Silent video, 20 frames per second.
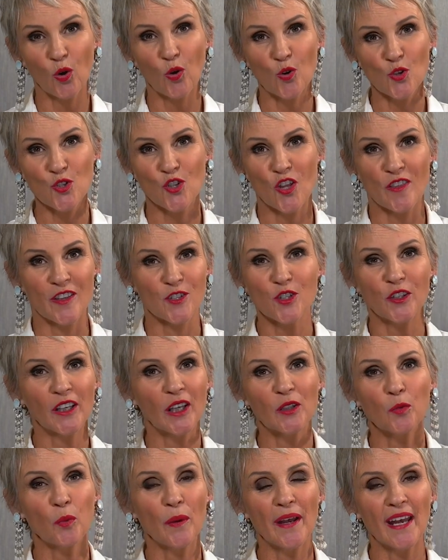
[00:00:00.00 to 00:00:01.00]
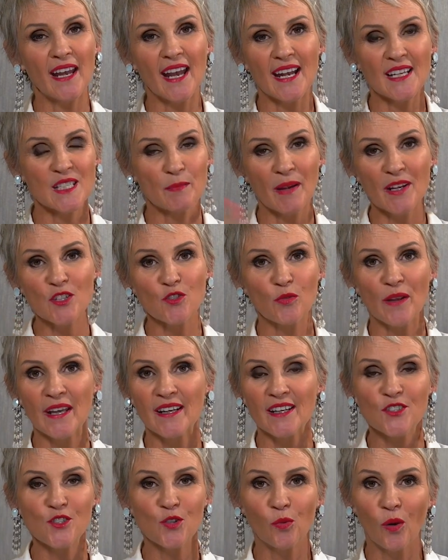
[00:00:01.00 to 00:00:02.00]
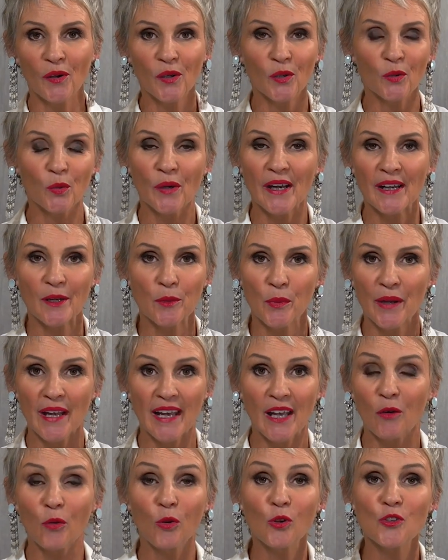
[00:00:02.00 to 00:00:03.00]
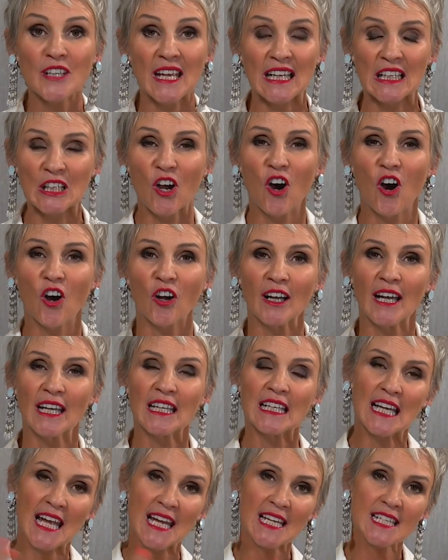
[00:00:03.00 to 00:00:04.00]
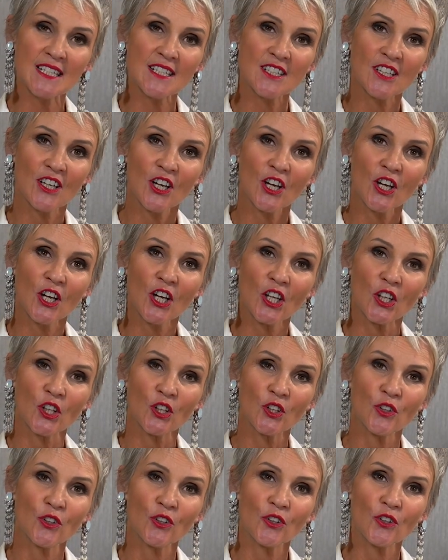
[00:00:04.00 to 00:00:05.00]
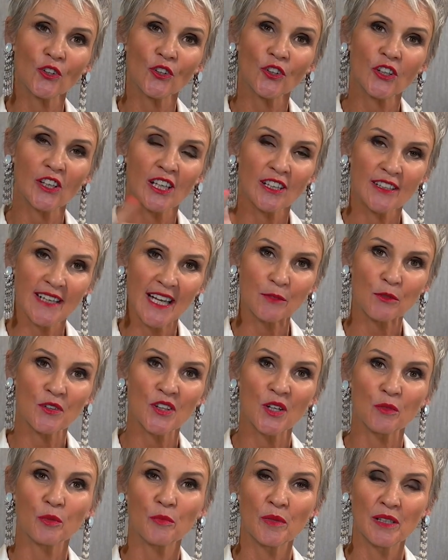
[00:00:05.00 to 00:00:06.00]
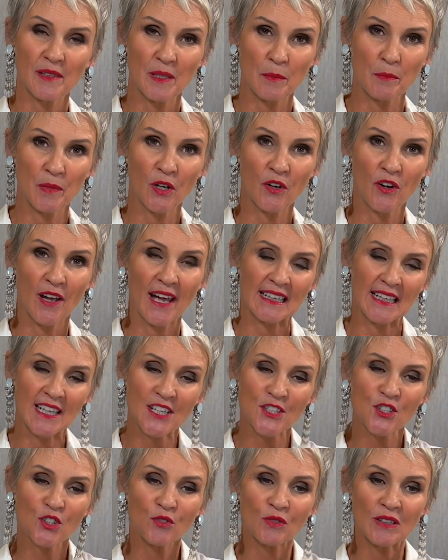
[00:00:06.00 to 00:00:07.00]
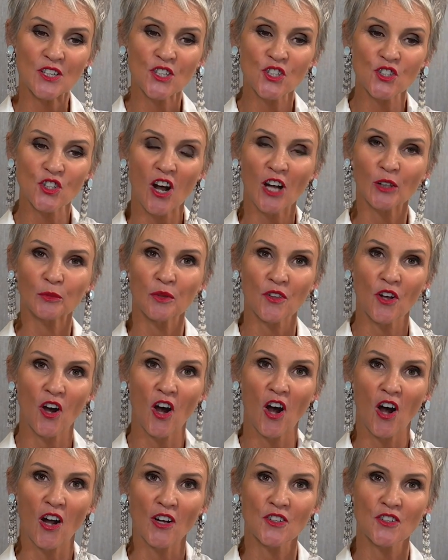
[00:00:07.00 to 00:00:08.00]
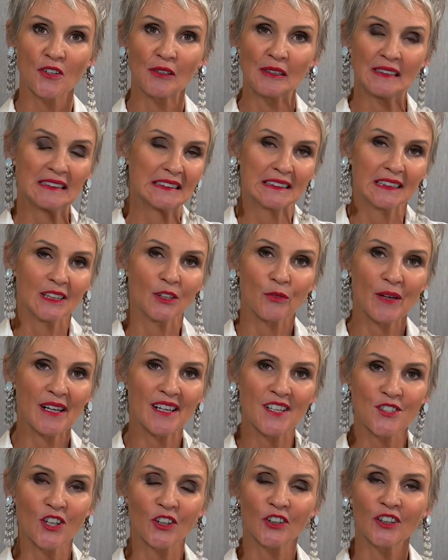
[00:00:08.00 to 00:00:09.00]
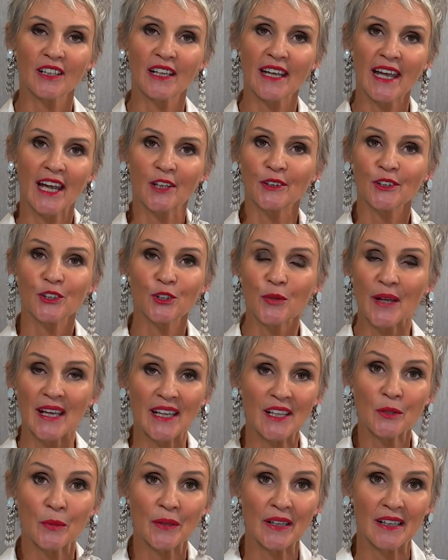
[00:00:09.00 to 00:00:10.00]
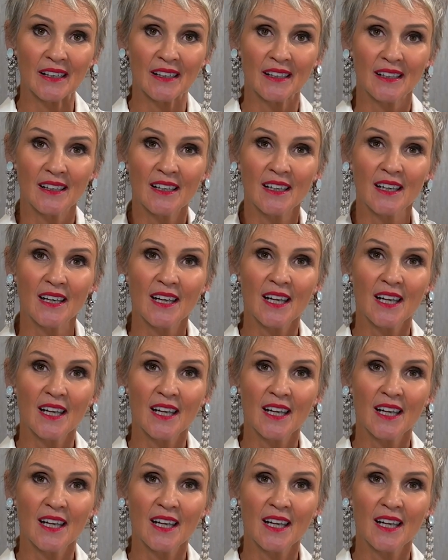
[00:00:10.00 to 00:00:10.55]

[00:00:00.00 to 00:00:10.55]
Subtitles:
of course, though, that you can wear as much red as you want to wear all day long unless you connect with the woman in the mirror, unless you really start with the heart. Red is not going to carry you anywhere.